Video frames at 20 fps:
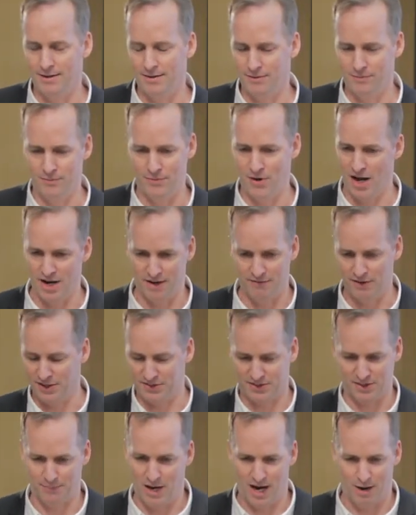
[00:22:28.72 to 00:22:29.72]
none of
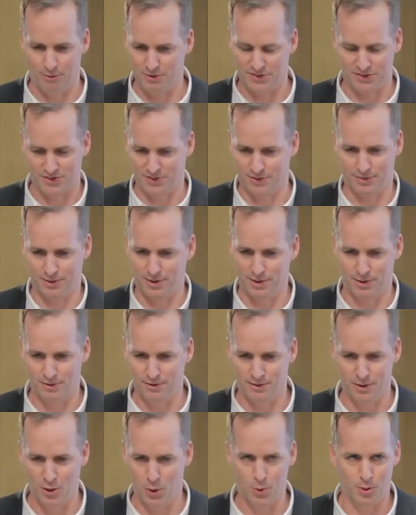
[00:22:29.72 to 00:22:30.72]
us, I mean, I was just a little
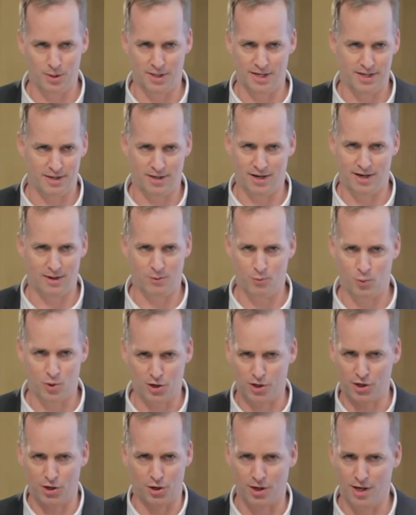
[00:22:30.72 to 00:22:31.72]
lowly uh,
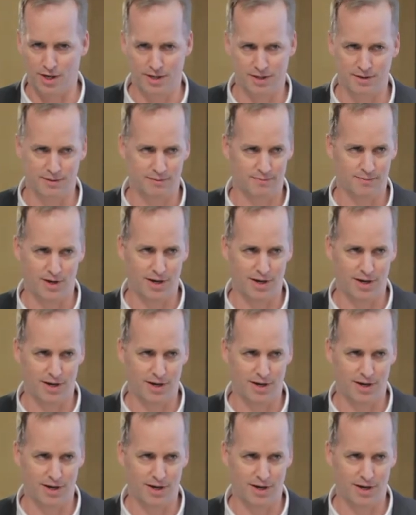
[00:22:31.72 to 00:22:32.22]
worker on the,